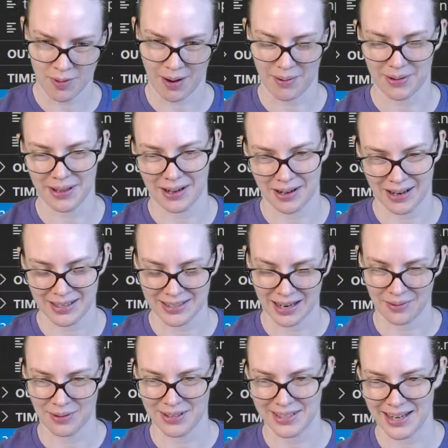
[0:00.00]
probably going to get
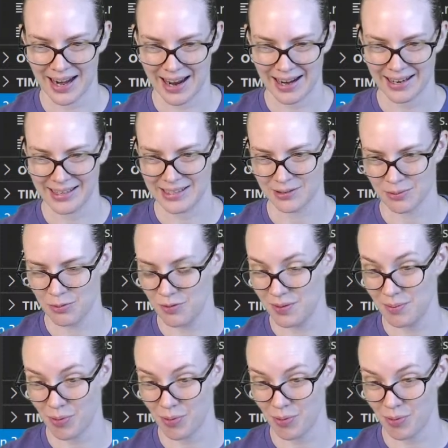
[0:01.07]
done with today is removing